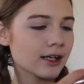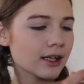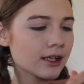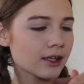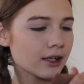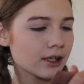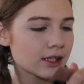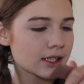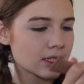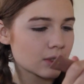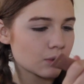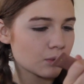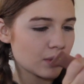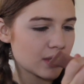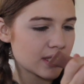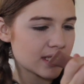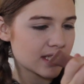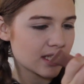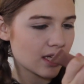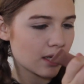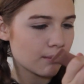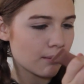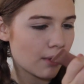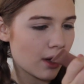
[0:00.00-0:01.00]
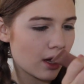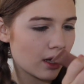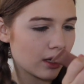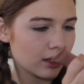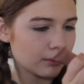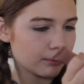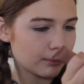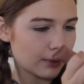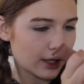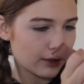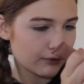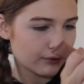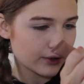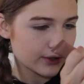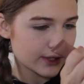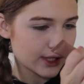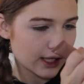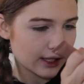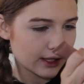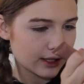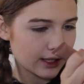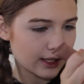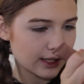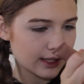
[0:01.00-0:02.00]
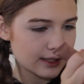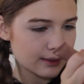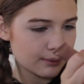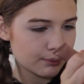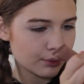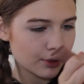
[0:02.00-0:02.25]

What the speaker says: going to squeeze some on my Real Techniques